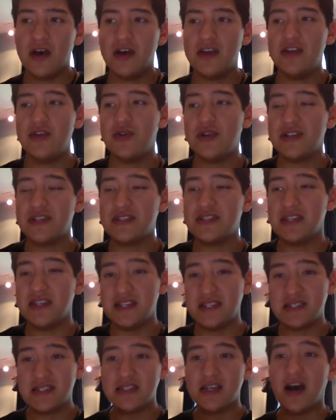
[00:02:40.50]
You can see the
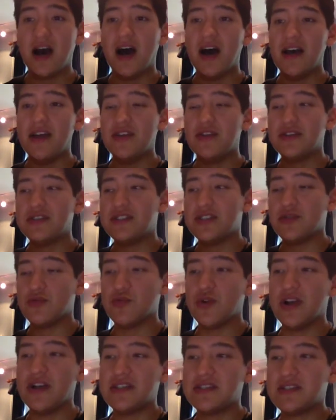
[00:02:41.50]
side, you can see the
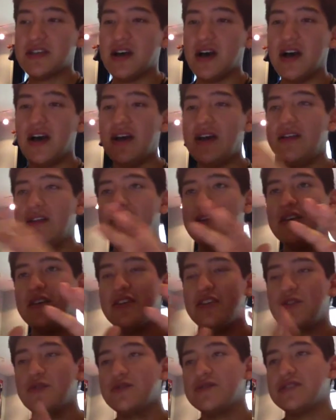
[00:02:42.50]
right side,
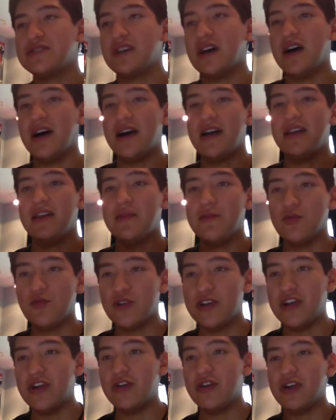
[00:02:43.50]
your side, the
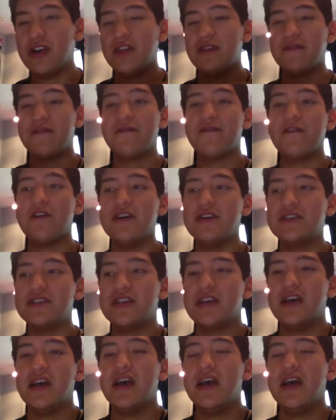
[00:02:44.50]
rear, and the front,